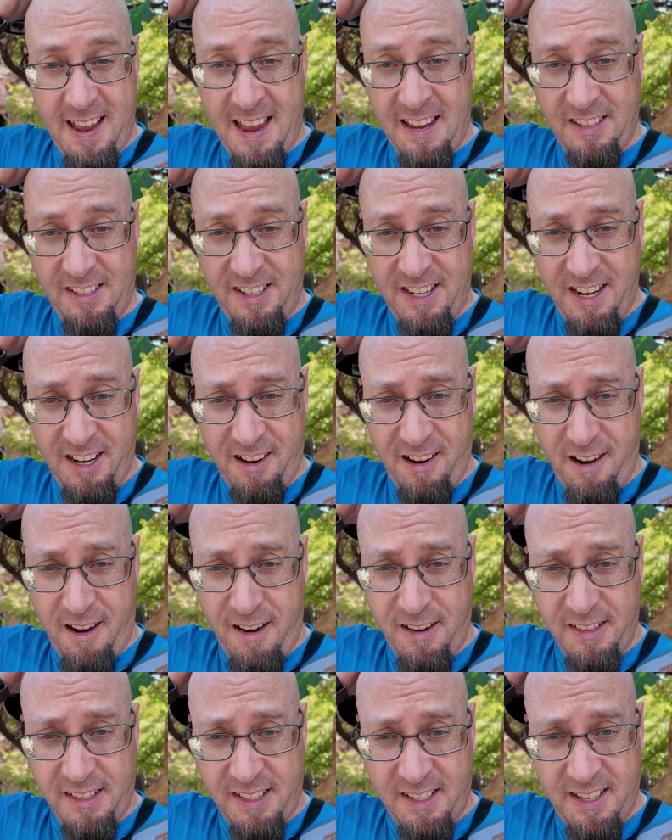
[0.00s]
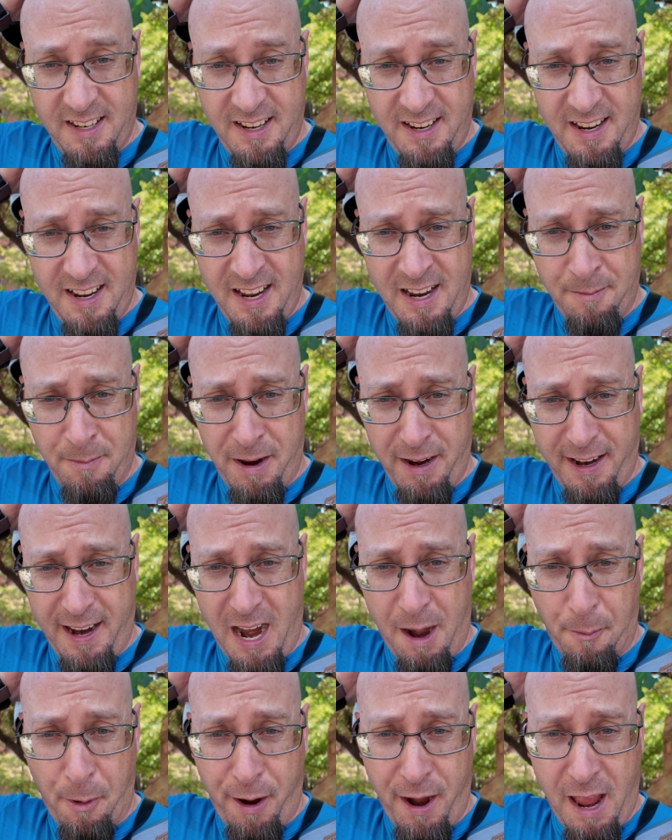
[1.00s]
SD cards in my
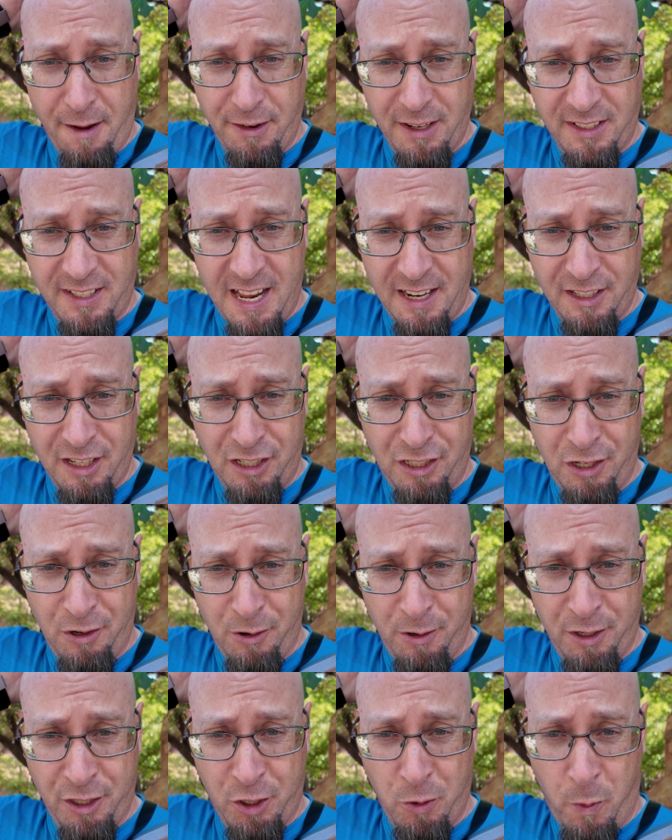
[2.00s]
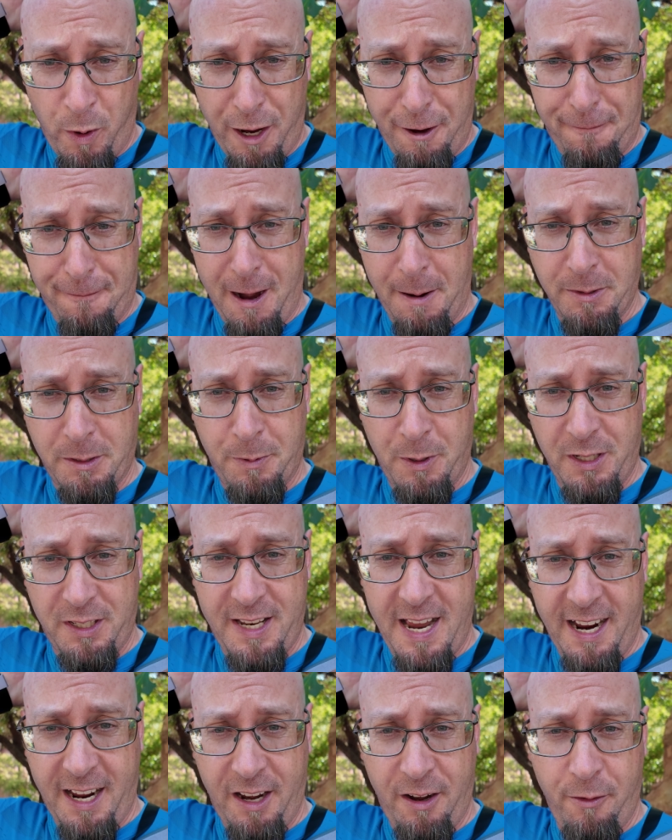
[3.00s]
camera, and I have it set to shoot 20 frames per
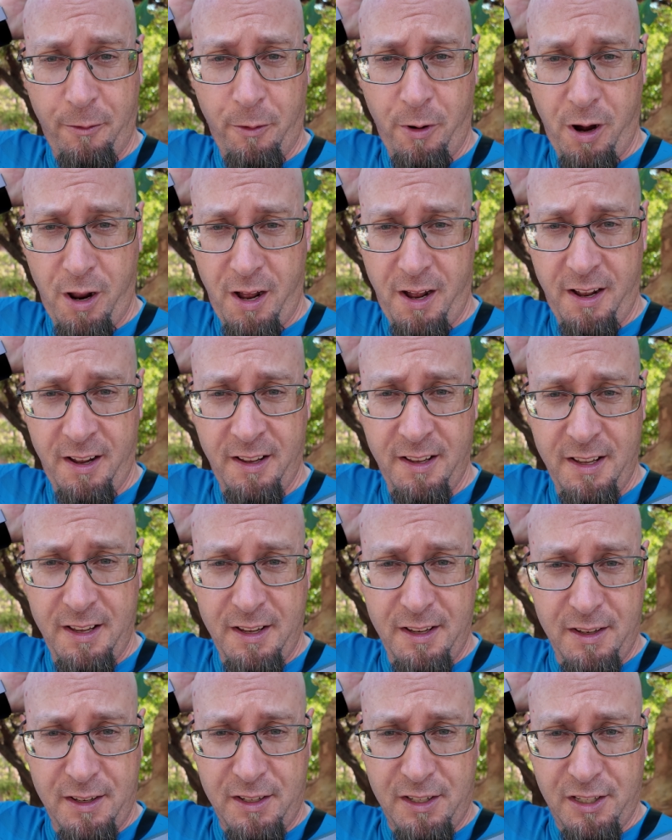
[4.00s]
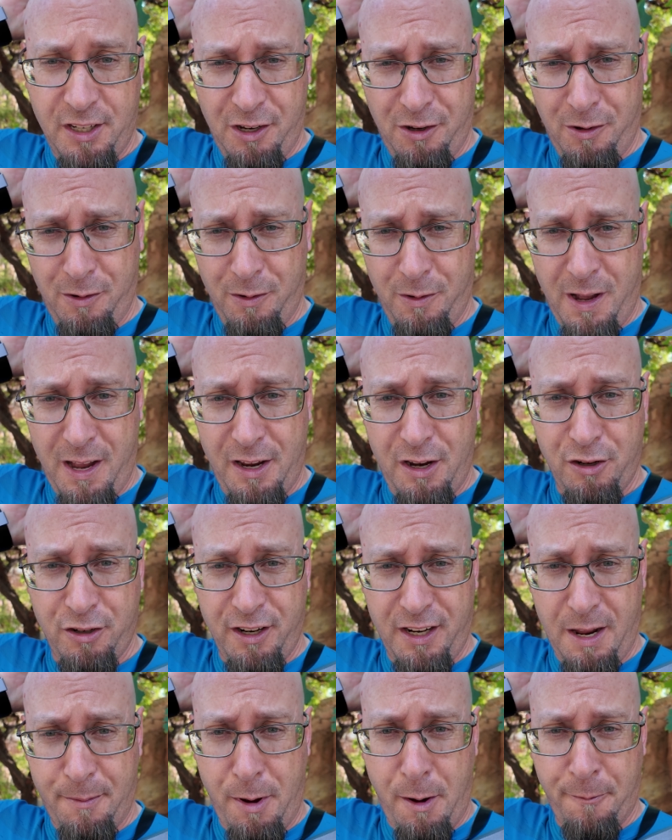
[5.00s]
second RAW. So I
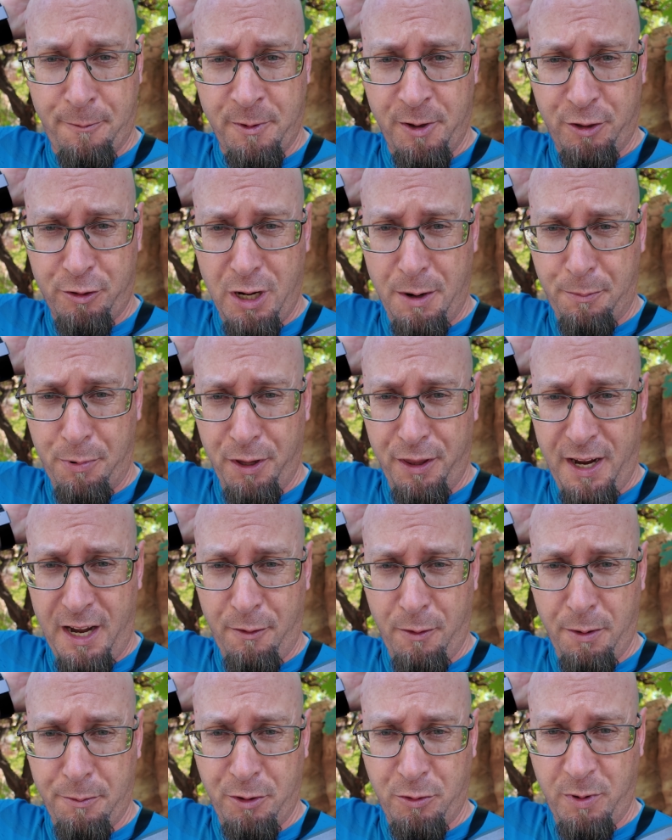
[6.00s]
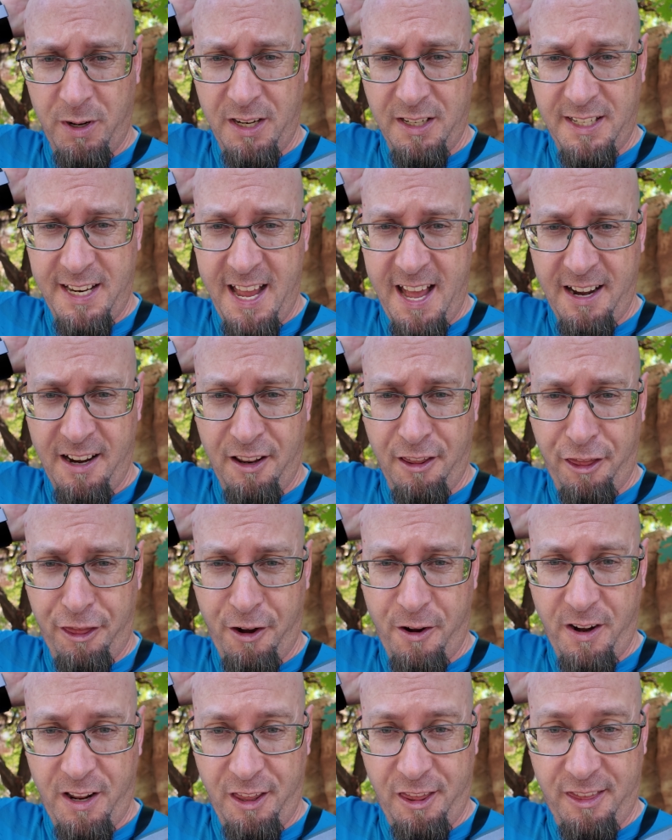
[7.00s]
usually come home from a trip with anywhere between 10 and
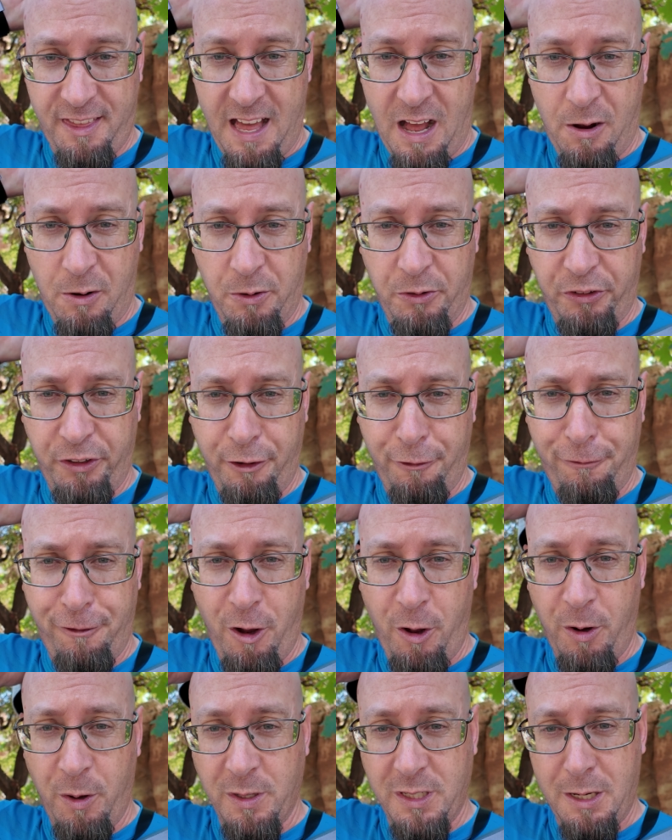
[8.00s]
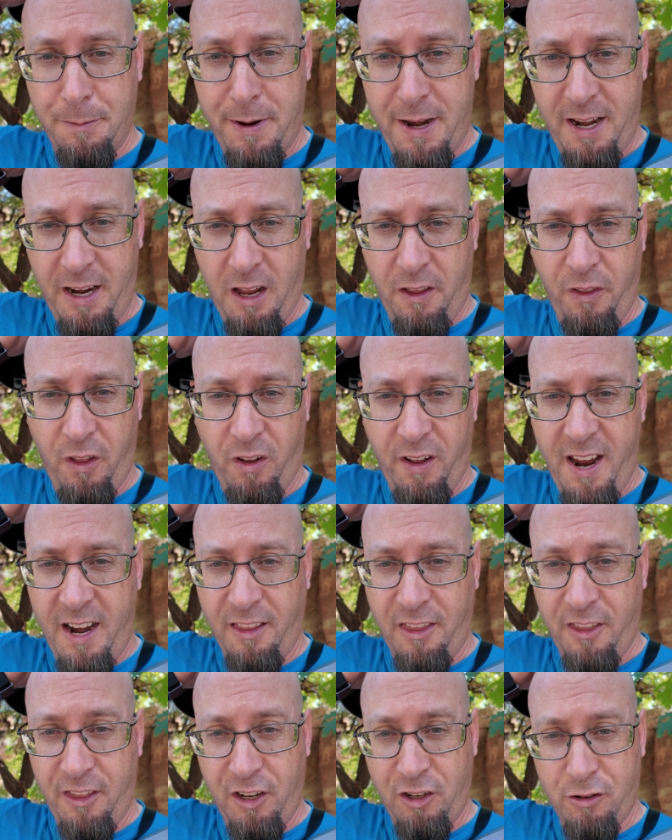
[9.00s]
30,000 photos, depending on the
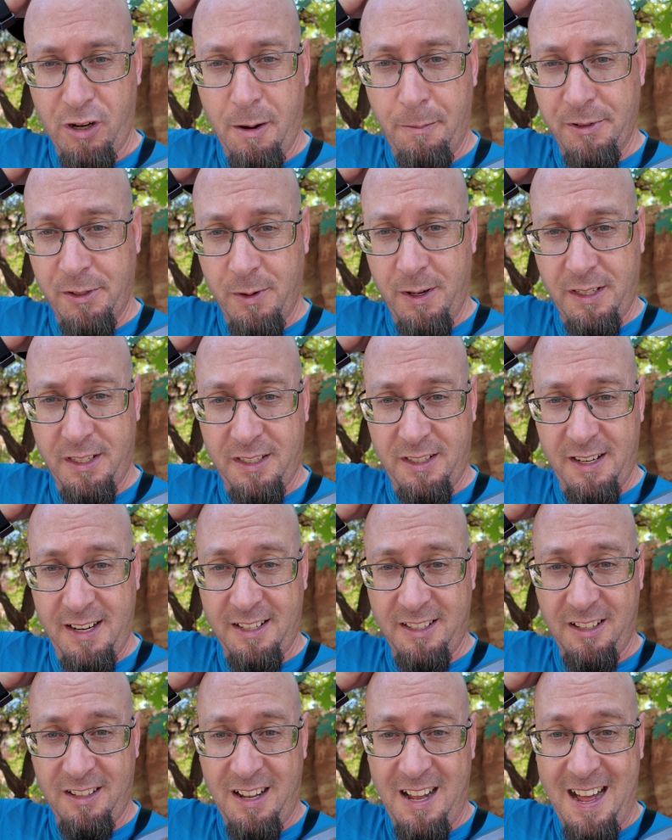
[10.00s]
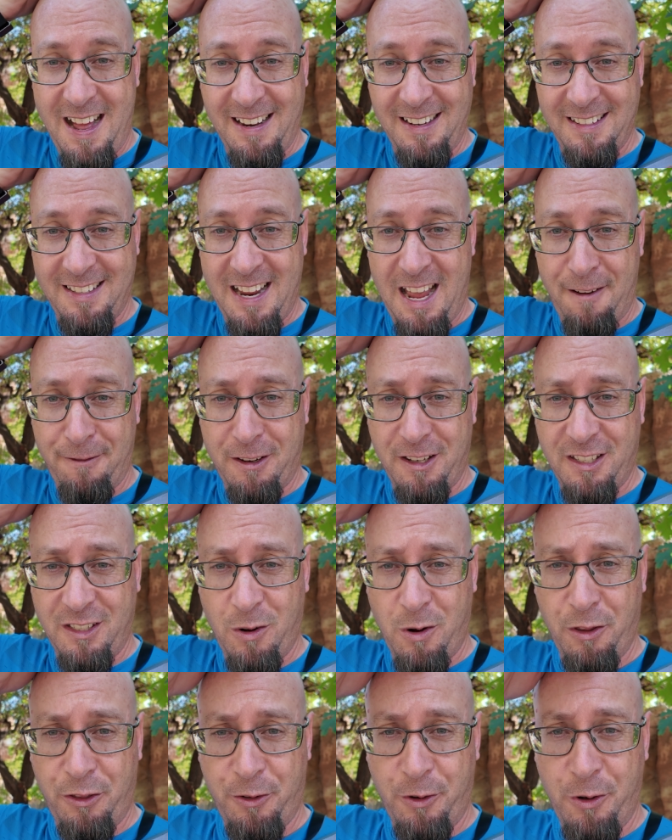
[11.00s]
length of the trip. So it's a lot to have to
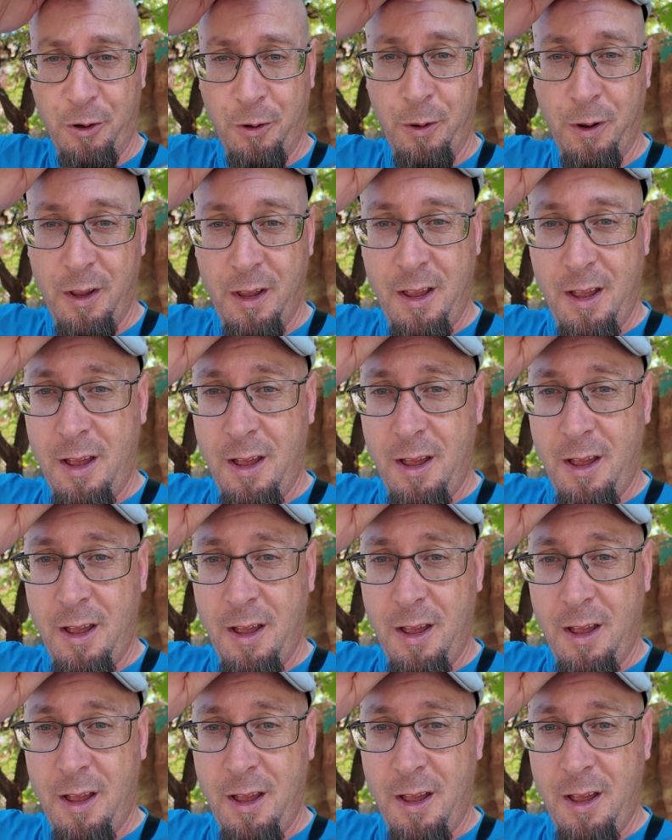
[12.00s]
sort through,